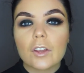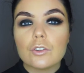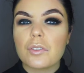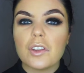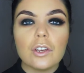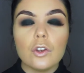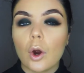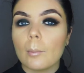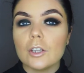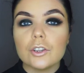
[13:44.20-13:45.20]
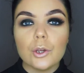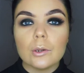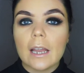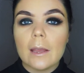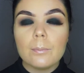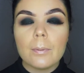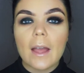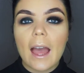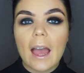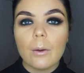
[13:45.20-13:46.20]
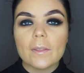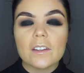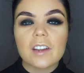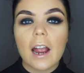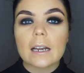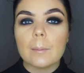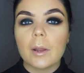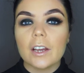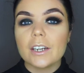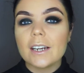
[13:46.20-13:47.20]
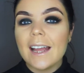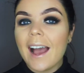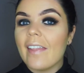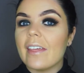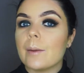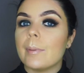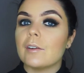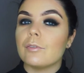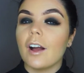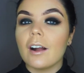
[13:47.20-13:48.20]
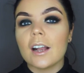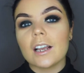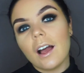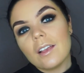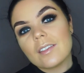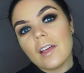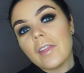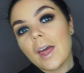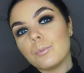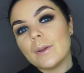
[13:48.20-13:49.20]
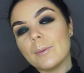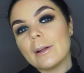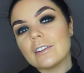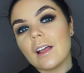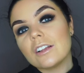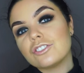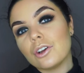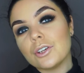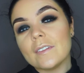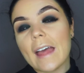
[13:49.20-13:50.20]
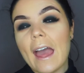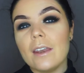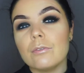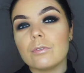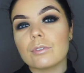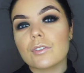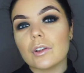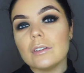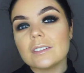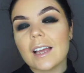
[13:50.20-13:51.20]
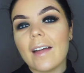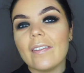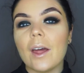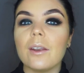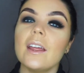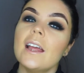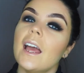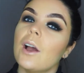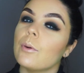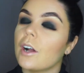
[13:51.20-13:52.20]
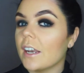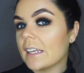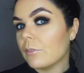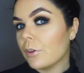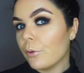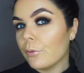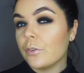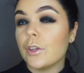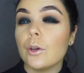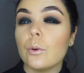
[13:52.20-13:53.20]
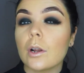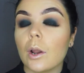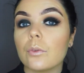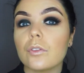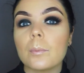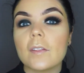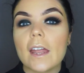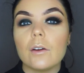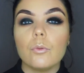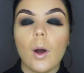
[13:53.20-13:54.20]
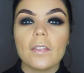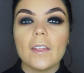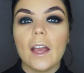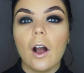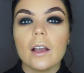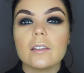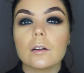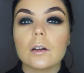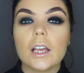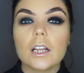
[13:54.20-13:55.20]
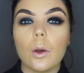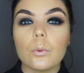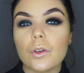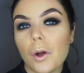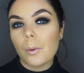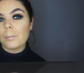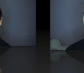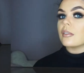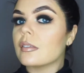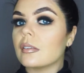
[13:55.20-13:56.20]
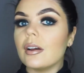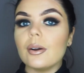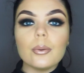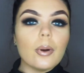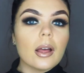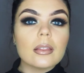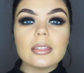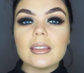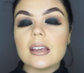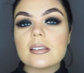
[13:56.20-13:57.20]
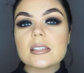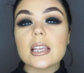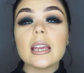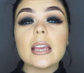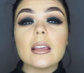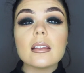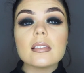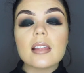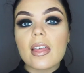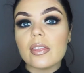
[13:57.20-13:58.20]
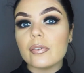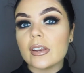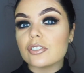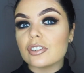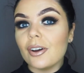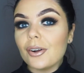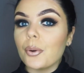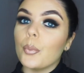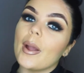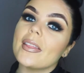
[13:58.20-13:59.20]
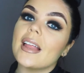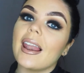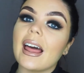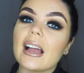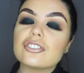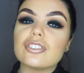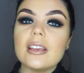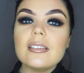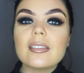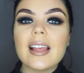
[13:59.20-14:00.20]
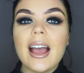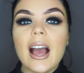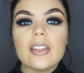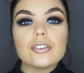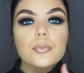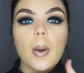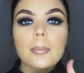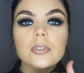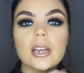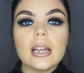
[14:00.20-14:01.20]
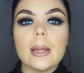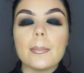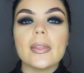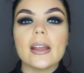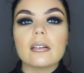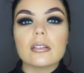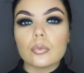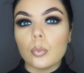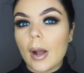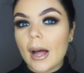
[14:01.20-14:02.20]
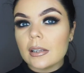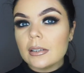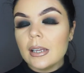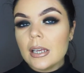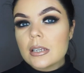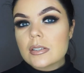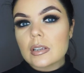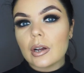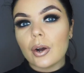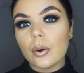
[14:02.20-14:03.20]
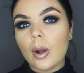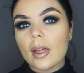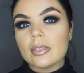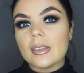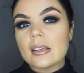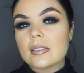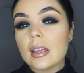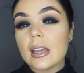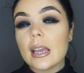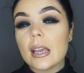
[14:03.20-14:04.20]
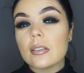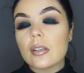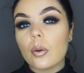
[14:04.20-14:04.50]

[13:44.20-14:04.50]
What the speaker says: just a normal nude lip with a dark lip liner, and then a bit of a gloss, and then I'll show you the end result, and then we'll kind of give you a few close-ups then of what the eyes look like close up. So this is the finished look with lashes, and just popped on a lip there as well. So this is